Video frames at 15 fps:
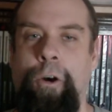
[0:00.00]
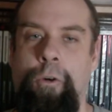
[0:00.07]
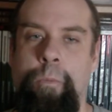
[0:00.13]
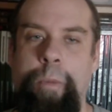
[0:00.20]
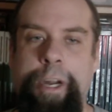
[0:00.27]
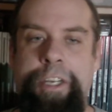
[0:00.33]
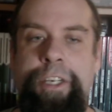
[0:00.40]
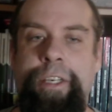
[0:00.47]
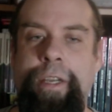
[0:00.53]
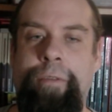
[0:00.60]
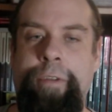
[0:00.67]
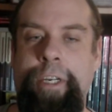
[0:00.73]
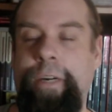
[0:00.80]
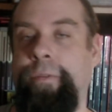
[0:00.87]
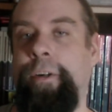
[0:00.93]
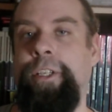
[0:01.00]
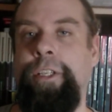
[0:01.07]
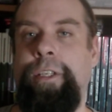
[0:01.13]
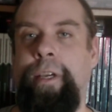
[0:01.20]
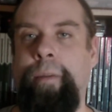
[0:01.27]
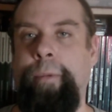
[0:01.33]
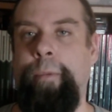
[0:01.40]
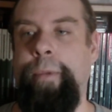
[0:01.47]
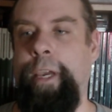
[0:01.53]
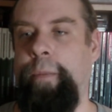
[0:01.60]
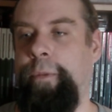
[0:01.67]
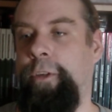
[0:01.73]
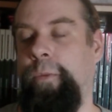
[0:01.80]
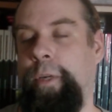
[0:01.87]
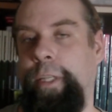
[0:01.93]
much of a difference is going to be made
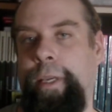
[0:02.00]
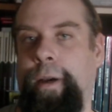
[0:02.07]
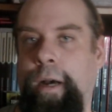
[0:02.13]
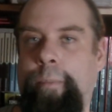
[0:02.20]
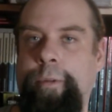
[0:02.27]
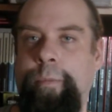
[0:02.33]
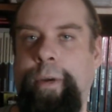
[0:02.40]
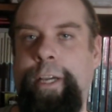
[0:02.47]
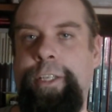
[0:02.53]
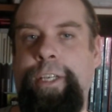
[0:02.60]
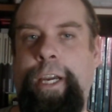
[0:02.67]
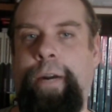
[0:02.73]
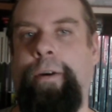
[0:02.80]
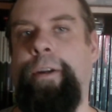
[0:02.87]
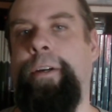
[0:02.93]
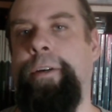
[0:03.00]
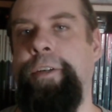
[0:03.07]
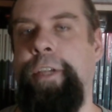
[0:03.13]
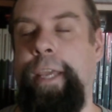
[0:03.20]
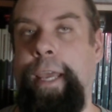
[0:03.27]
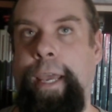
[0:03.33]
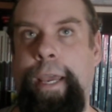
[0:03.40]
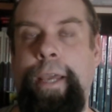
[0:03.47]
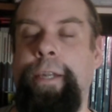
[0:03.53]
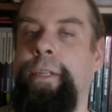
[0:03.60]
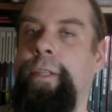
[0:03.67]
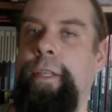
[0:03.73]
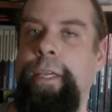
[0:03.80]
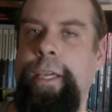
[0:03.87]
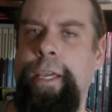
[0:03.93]
between the optimized characters
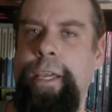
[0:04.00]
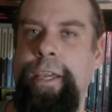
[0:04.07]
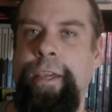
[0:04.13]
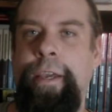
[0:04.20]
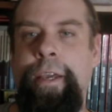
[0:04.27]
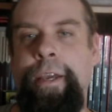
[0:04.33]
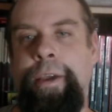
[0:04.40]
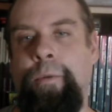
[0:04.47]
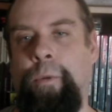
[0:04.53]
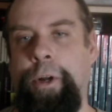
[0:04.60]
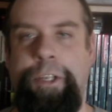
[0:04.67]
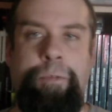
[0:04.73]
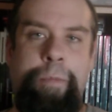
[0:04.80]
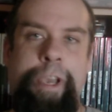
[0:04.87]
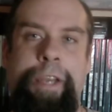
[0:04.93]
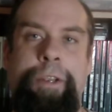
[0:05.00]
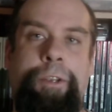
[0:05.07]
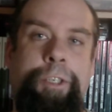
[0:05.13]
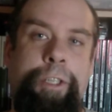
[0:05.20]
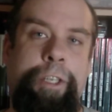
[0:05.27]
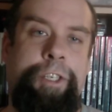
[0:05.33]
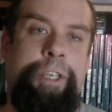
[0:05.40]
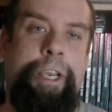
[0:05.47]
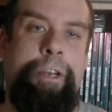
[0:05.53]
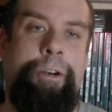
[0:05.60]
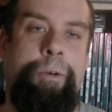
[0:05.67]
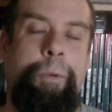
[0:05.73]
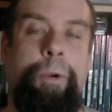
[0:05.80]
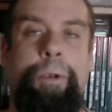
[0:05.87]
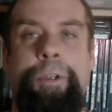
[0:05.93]
and the ones made using the standard
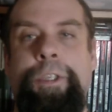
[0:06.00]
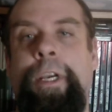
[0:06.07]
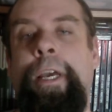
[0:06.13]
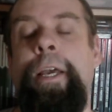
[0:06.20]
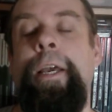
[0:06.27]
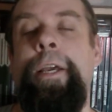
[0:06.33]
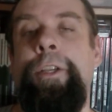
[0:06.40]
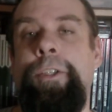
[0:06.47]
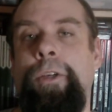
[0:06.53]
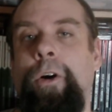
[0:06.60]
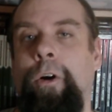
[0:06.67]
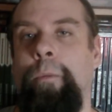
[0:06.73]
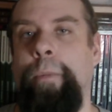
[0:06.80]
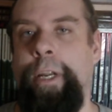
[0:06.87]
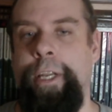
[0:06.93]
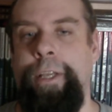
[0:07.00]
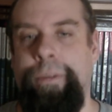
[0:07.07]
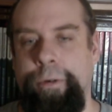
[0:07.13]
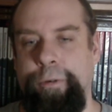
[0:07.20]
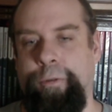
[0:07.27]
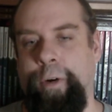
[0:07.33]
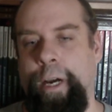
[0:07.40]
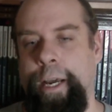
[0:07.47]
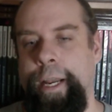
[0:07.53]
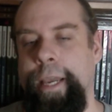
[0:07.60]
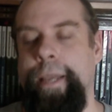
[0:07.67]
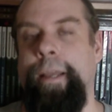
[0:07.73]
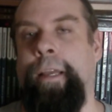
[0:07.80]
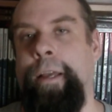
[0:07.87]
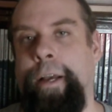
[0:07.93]
rules. So Monday through
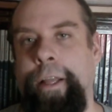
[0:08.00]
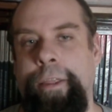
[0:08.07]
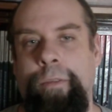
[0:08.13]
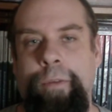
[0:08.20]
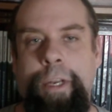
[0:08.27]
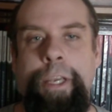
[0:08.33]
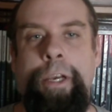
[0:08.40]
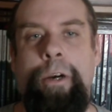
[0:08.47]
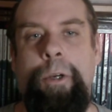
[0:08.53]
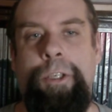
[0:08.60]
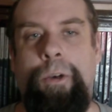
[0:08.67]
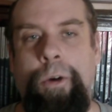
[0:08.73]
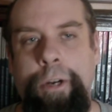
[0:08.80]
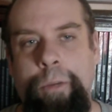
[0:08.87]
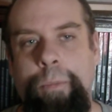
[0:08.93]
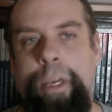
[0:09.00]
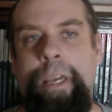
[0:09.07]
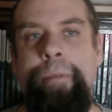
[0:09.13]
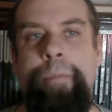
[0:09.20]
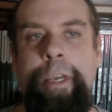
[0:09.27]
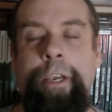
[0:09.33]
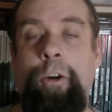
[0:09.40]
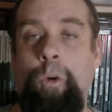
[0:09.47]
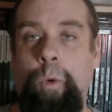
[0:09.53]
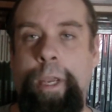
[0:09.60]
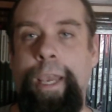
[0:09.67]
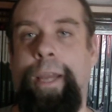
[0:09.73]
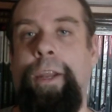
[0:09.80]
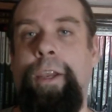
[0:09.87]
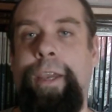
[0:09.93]
Friday, the video is going to be me
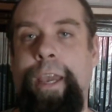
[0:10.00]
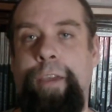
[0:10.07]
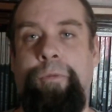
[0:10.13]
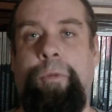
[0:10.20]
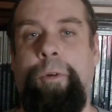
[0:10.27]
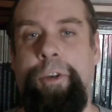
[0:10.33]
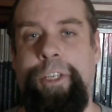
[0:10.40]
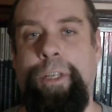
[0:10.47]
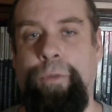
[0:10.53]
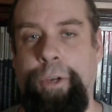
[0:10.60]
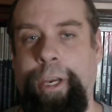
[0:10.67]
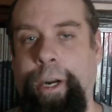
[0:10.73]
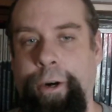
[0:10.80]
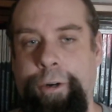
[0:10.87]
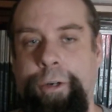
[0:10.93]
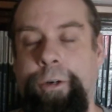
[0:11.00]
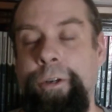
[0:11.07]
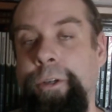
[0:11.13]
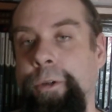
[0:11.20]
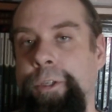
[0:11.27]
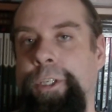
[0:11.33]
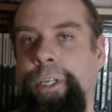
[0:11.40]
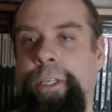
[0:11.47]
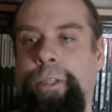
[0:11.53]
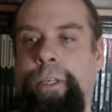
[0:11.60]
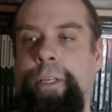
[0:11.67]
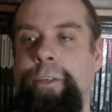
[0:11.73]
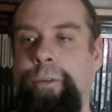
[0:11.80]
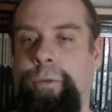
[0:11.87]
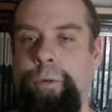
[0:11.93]
creating a first level character using
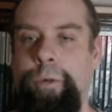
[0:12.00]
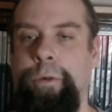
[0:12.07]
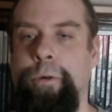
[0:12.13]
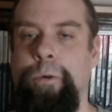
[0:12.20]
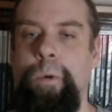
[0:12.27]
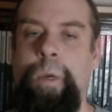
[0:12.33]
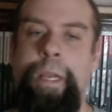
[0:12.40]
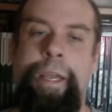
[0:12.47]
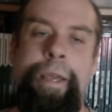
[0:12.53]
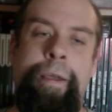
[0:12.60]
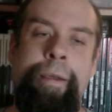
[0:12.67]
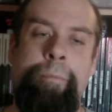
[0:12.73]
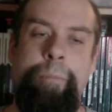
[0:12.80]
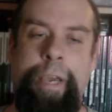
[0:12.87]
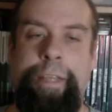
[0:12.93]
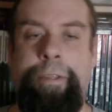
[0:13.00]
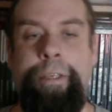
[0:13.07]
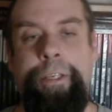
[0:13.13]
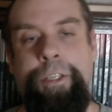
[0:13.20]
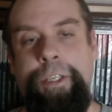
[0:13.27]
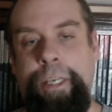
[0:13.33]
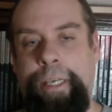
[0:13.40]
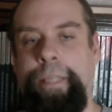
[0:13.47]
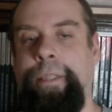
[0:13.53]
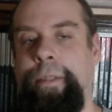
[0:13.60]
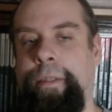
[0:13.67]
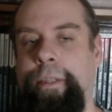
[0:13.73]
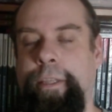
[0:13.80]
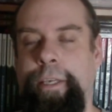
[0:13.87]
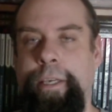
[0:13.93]
the true methods
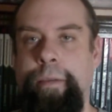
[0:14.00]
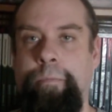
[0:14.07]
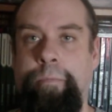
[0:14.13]
in the